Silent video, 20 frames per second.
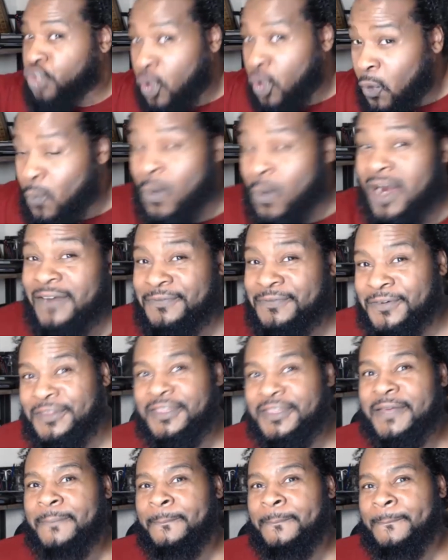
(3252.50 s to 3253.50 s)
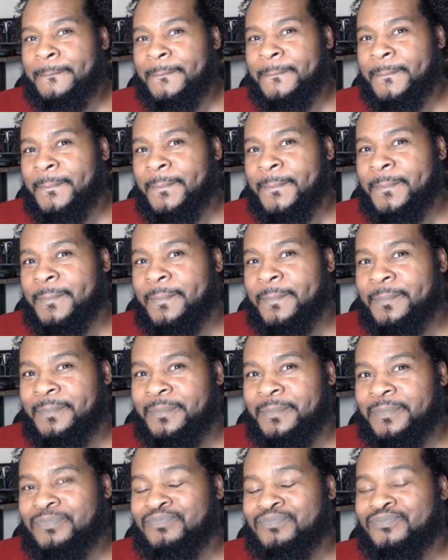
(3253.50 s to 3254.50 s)
you don't want it for them.
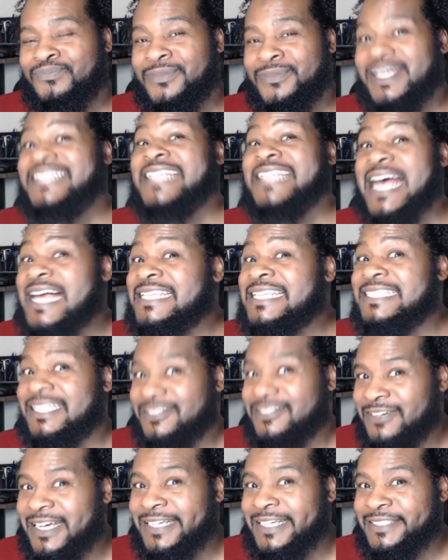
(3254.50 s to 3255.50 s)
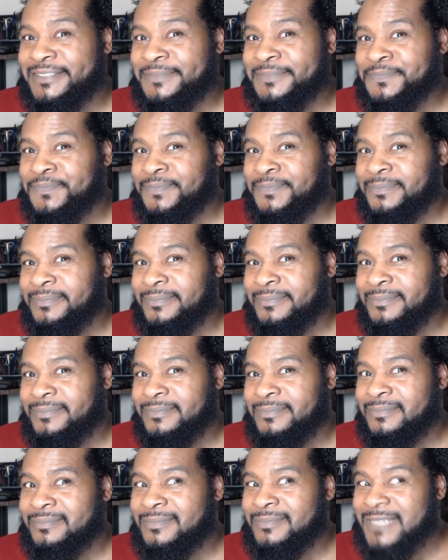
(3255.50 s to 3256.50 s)
It's hasad, right?
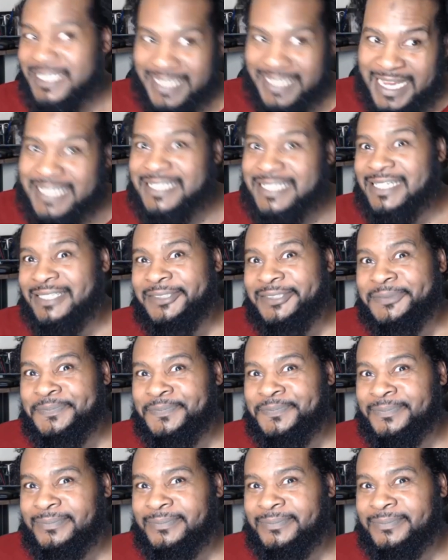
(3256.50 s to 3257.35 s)
It's hasad.